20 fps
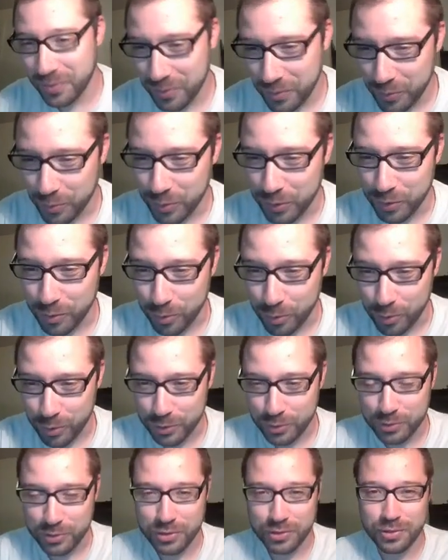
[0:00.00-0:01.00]
with
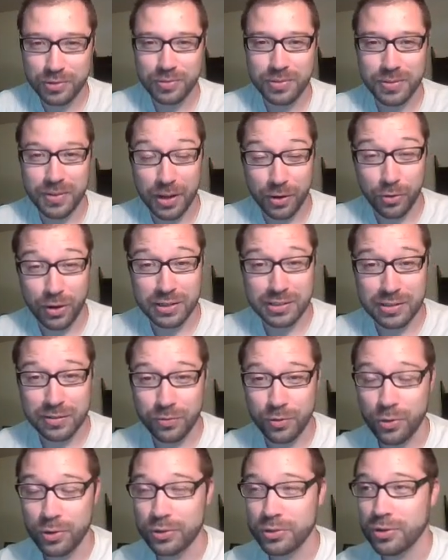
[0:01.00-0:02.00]
your aggressive
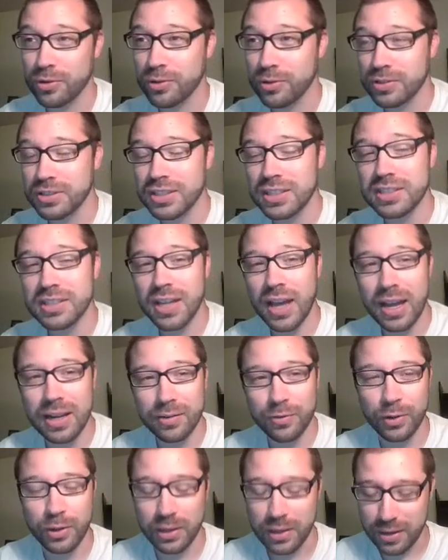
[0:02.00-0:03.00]
horned turtles is kind
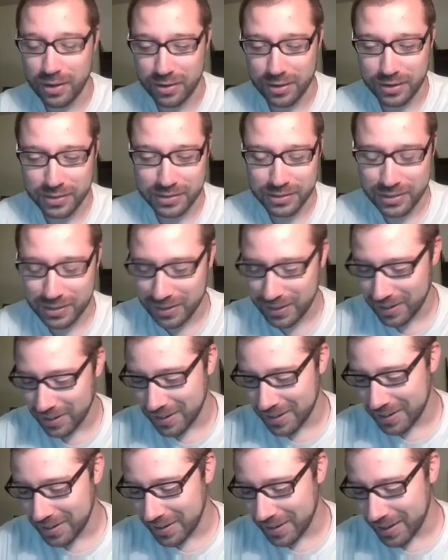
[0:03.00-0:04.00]
of hilarious.
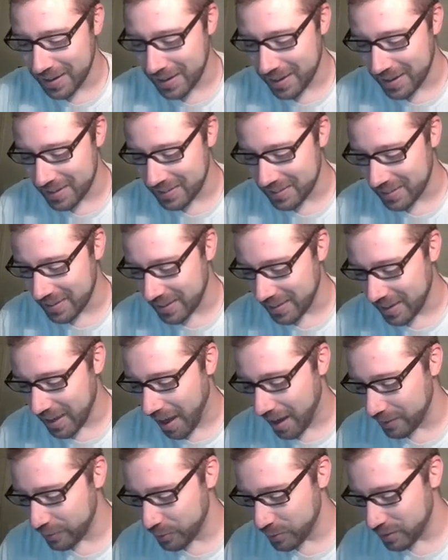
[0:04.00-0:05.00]
And
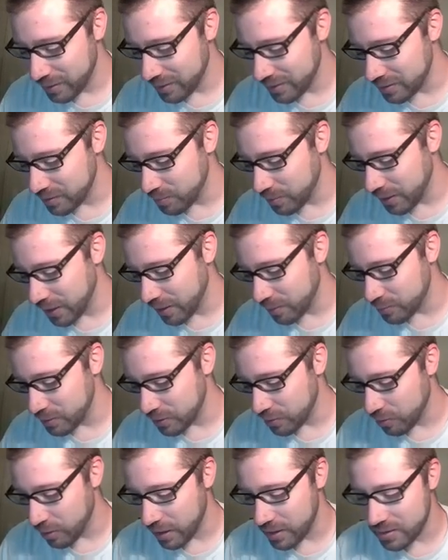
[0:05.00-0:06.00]
I don't think this becomes a
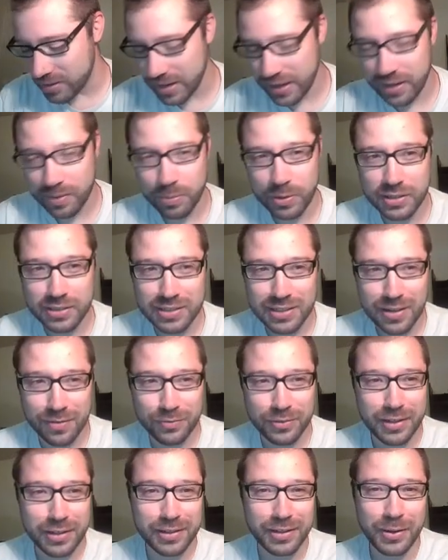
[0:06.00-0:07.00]
great deck, but it's
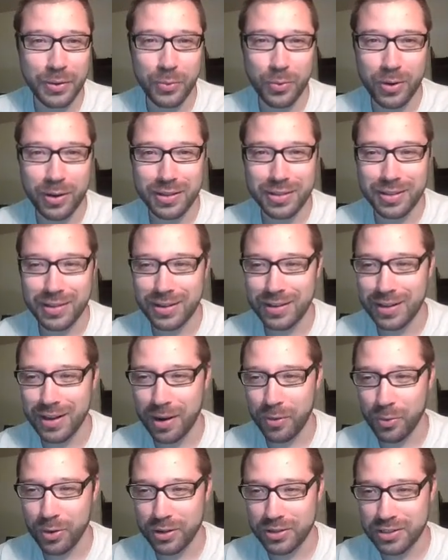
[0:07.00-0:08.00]
definitely one that I
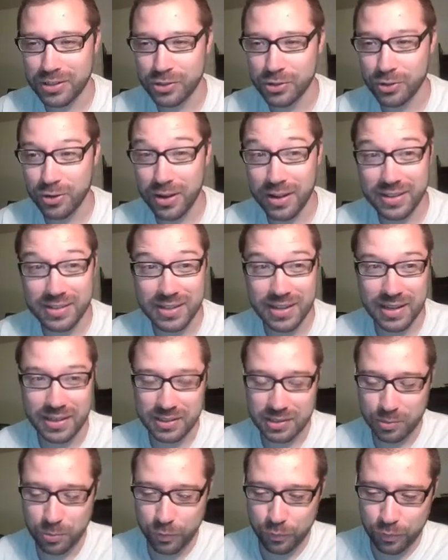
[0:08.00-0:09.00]
want to try and
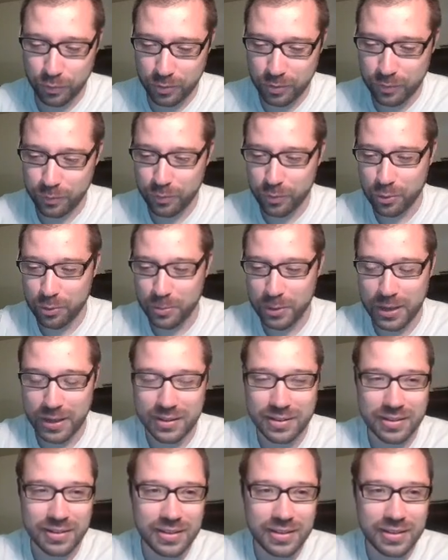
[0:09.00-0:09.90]
test before the format